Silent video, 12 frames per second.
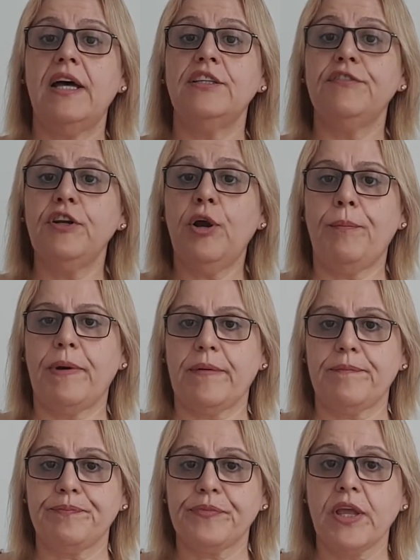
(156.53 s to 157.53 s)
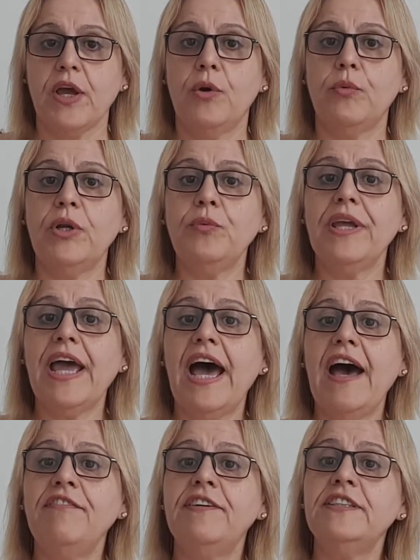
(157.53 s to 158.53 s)
developer when we
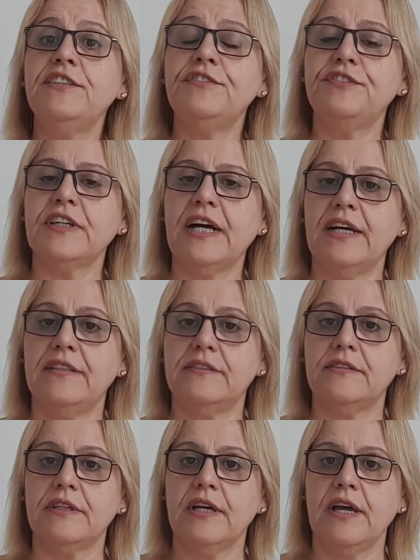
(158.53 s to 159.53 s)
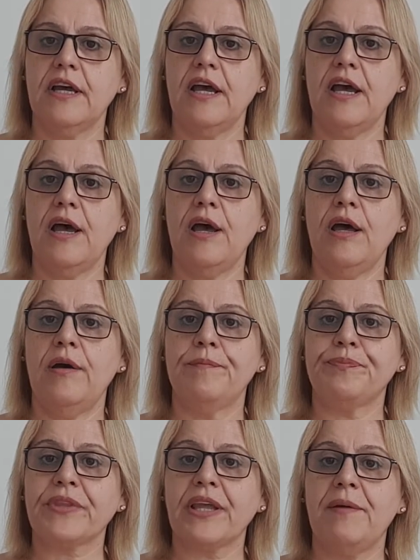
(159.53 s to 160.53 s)
have a different uh,
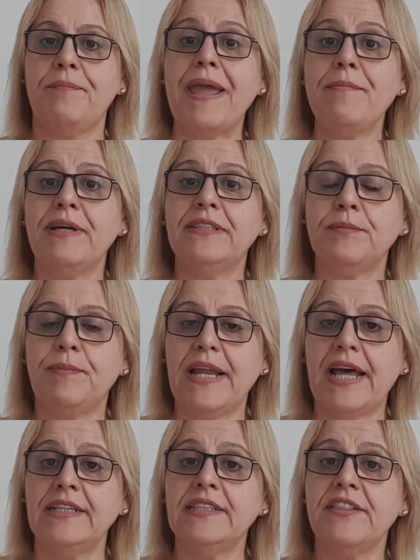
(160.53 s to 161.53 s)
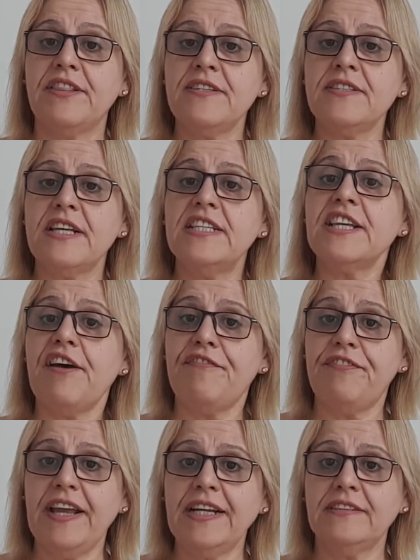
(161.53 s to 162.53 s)
payment plan. This it
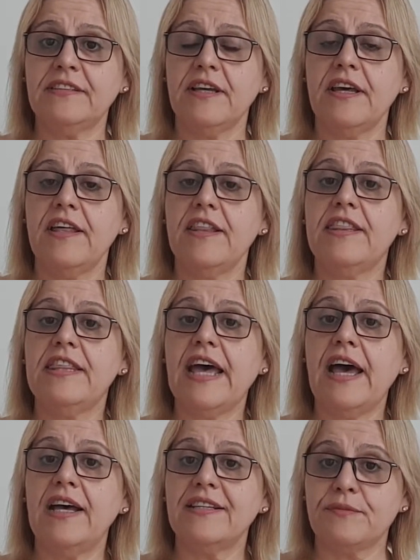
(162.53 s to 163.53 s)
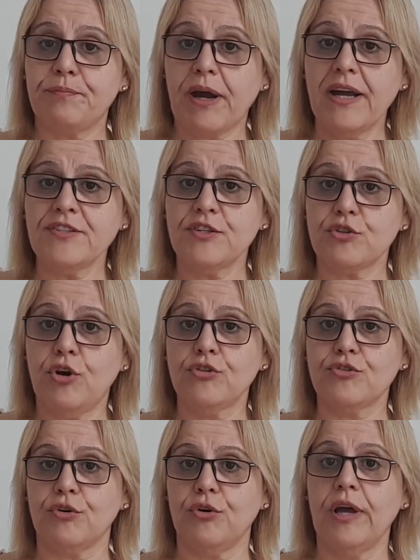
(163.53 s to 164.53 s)
affect the prices
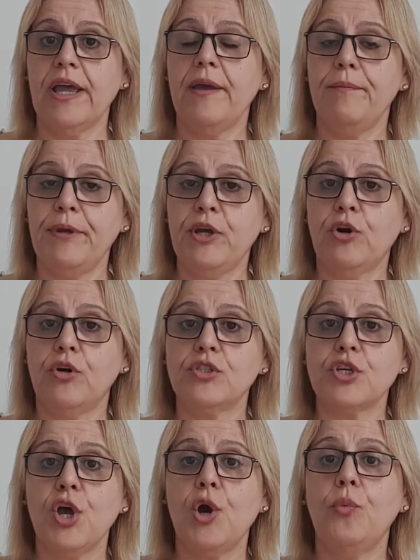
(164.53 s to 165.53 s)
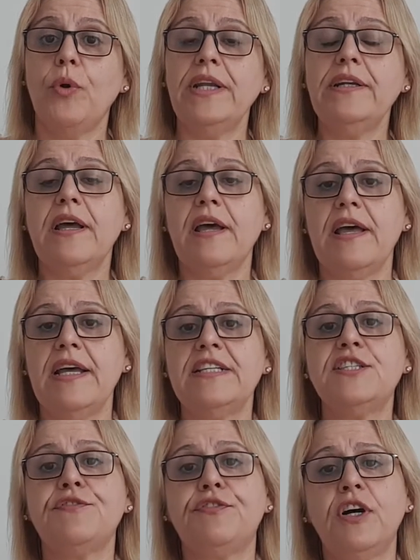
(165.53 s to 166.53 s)
also because when
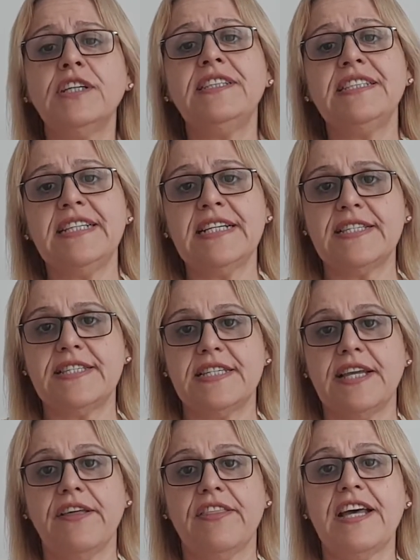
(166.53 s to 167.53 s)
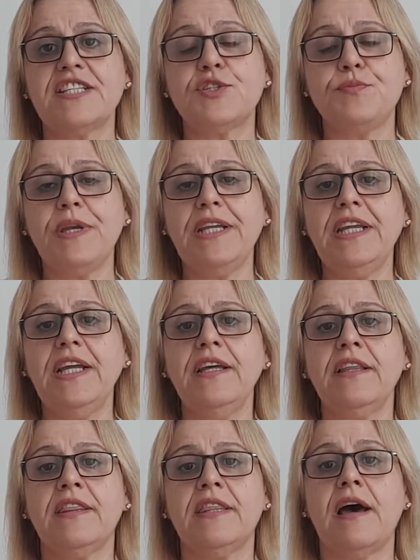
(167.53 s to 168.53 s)
it's 40 60 that's
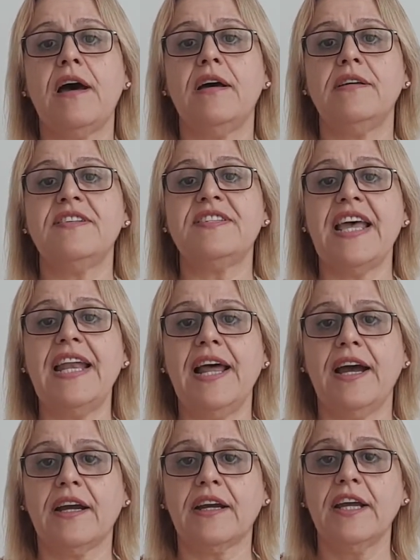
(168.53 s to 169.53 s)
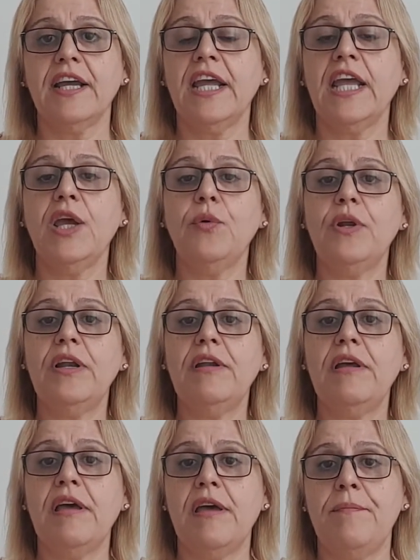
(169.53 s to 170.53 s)
meaning the seller he will
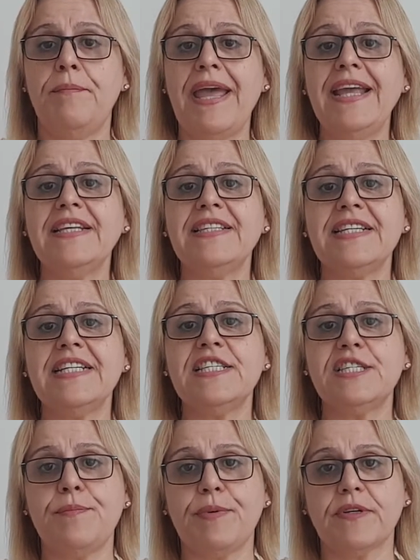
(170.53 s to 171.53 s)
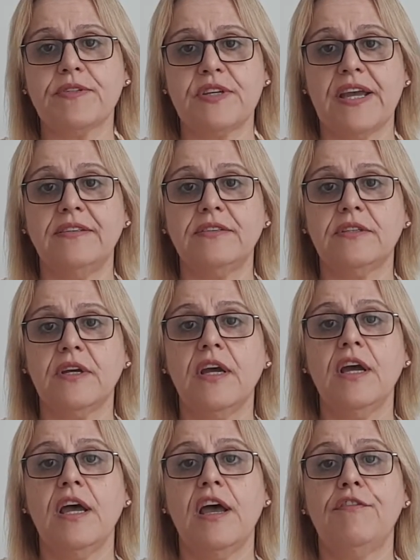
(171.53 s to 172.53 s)
uh, pay 60 percent
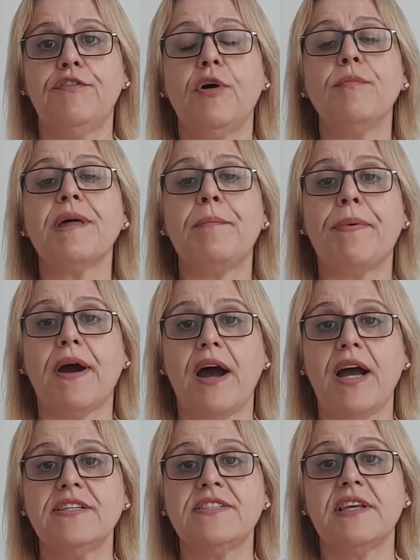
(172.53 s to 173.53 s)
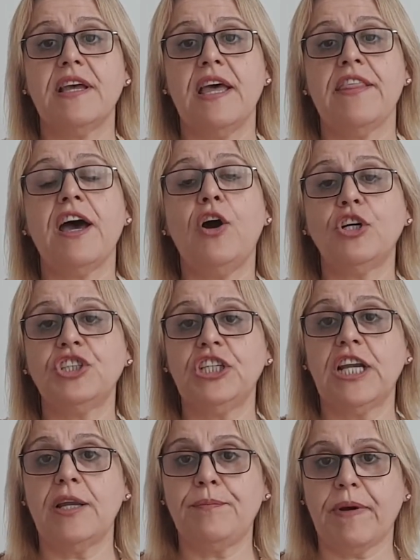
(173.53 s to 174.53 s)
uh, from the price uh, the
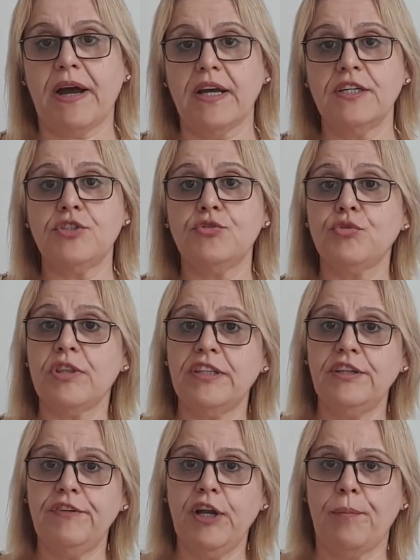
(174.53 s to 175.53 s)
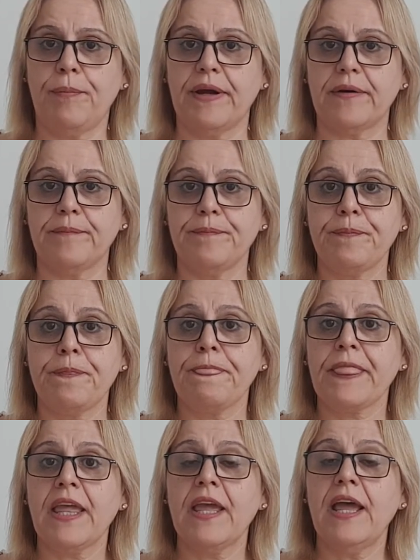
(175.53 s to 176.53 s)
original price to the developer
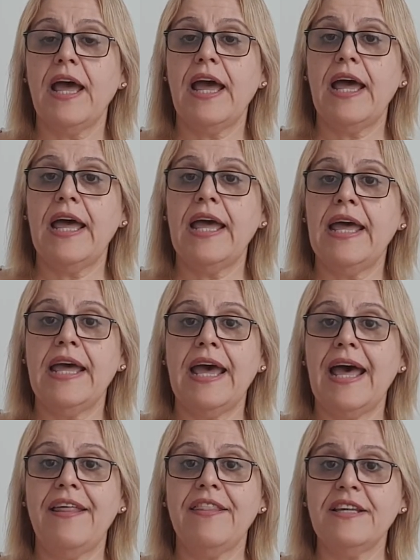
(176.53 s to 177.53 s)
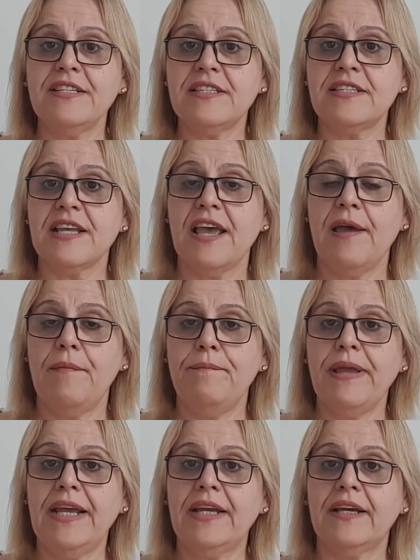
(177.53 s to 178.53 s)
uh, and this
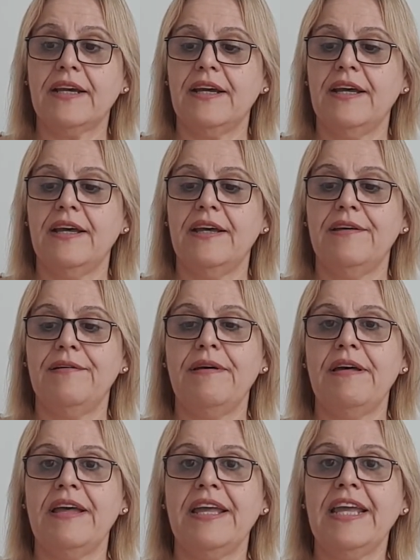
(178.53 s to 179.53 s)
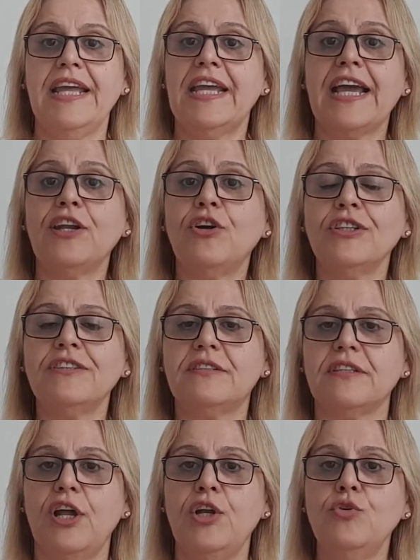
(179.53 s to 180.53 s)
make uh, he
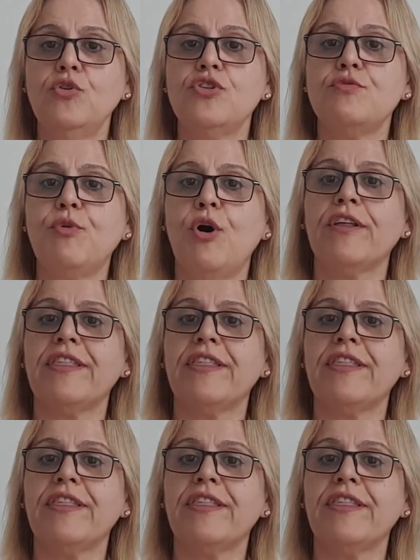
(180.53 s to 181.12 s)
cannot lose more